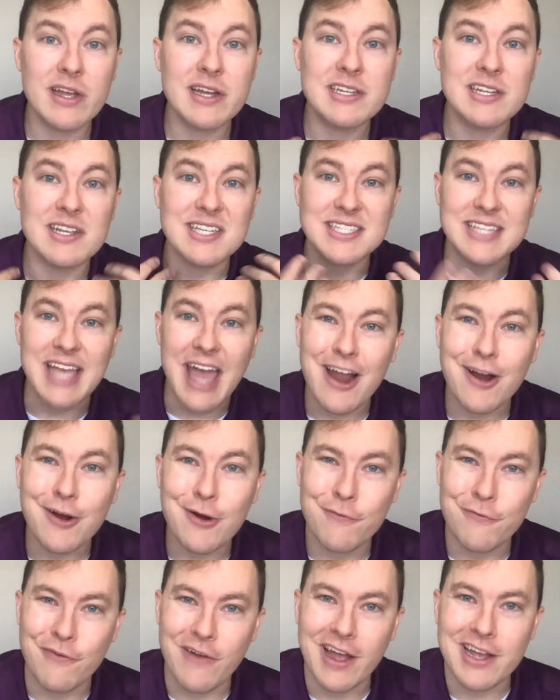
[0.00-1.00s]
to
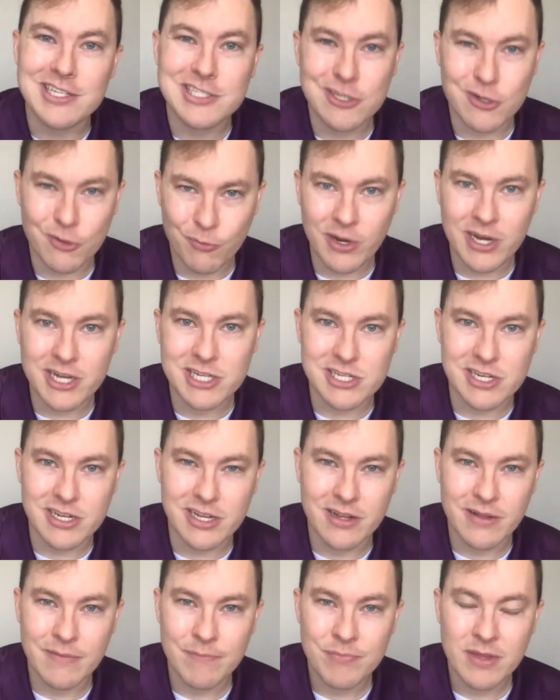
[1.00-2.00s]
sacrifice to reach it.
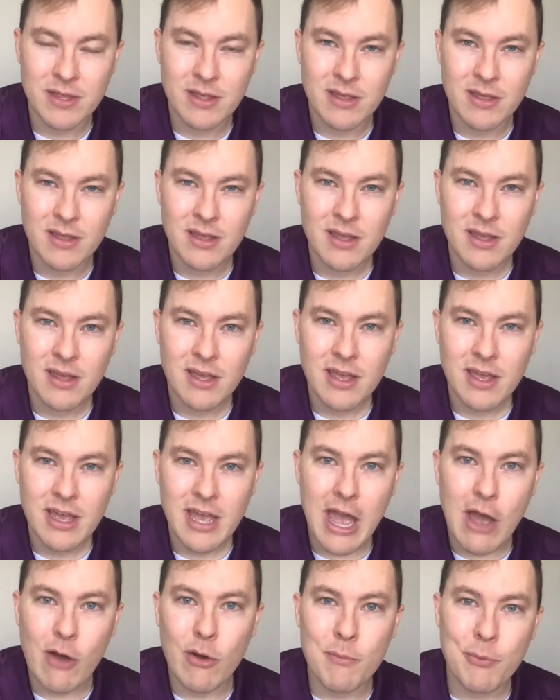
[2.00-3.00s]

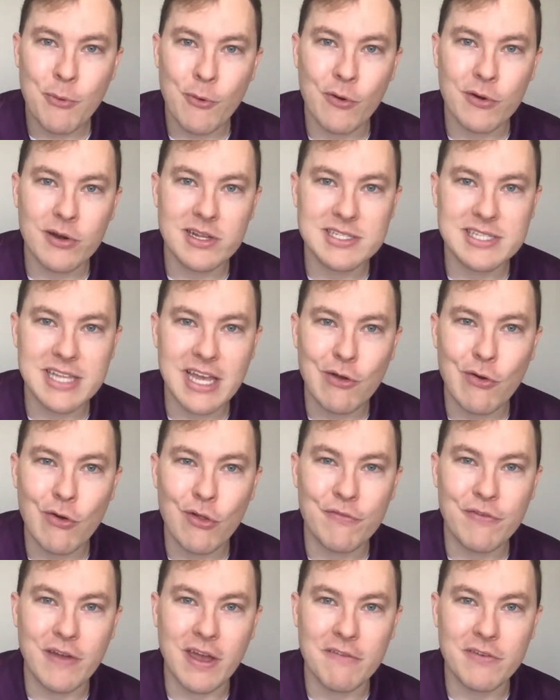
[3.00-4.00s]
How important is that goal
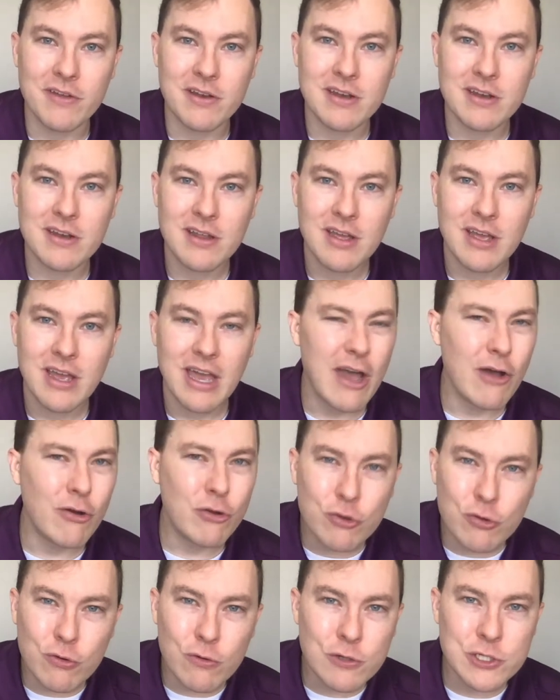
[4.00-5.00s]
of heaven? How
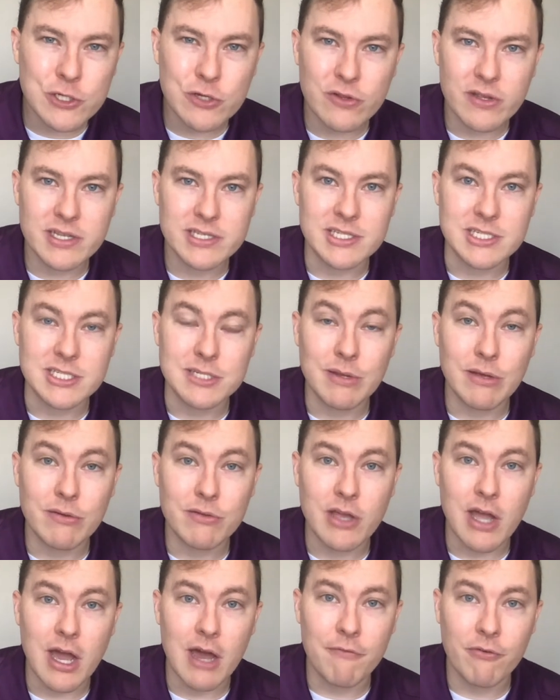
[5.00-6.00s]
crucial is it to be with
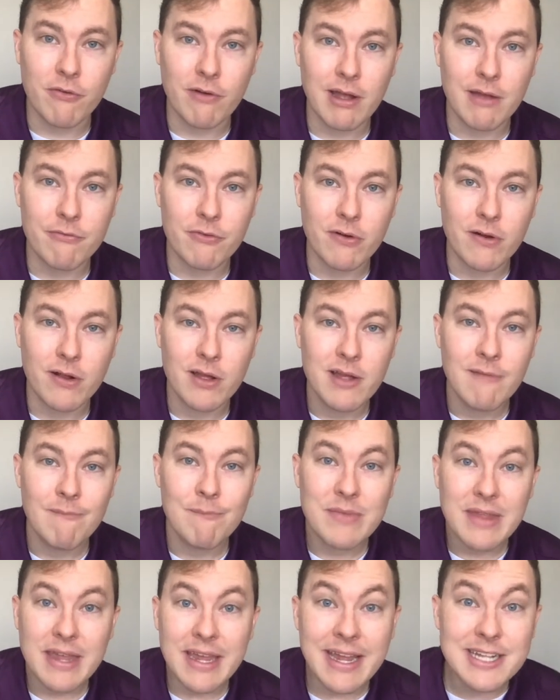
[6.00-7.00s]
God forever?
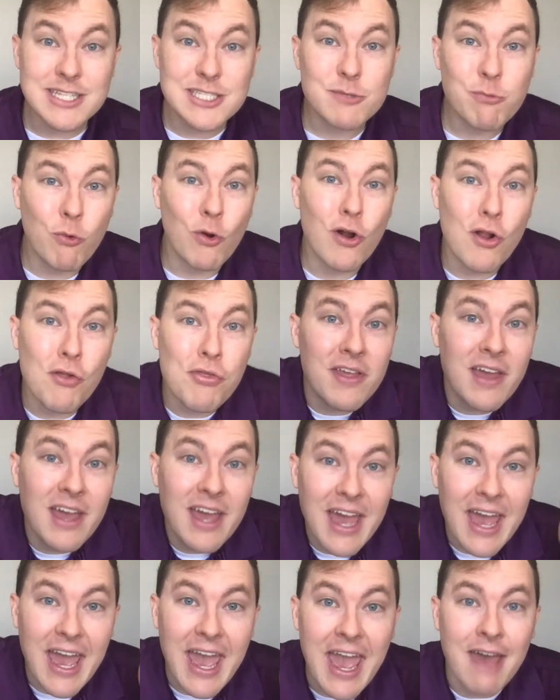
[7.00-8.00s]
It's worth
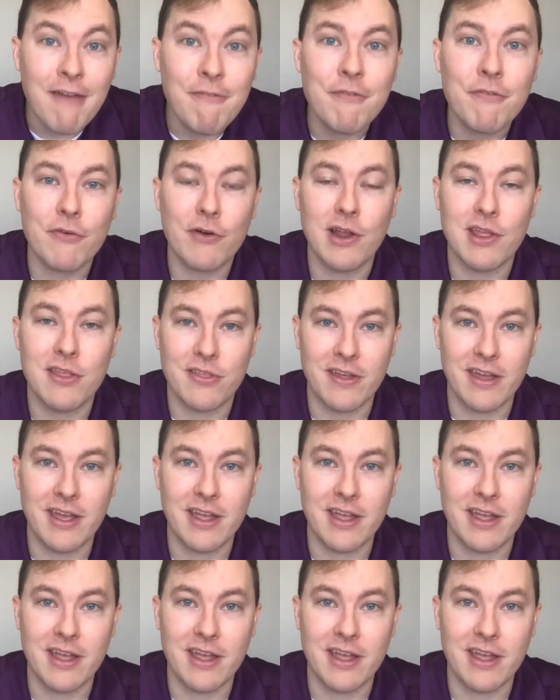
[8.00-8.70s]
everything.